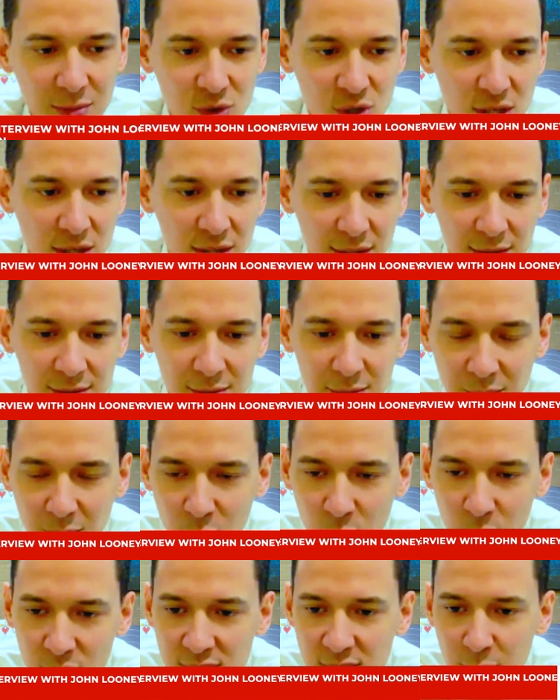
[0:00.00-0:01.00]
checking
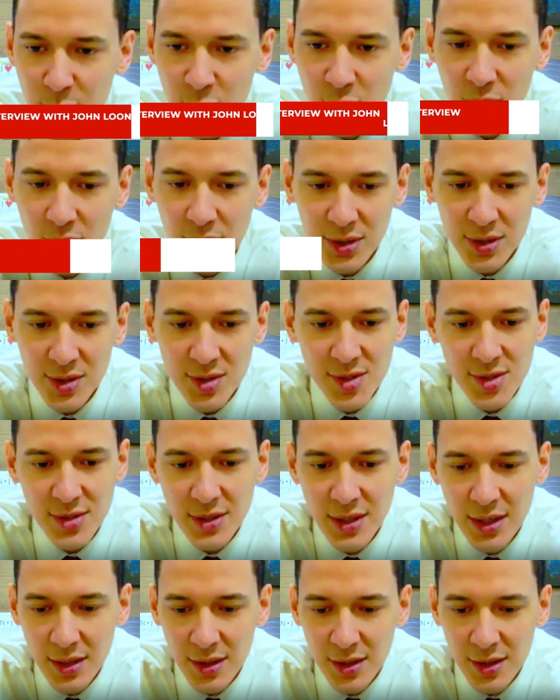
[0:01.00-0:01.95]
what's the progress,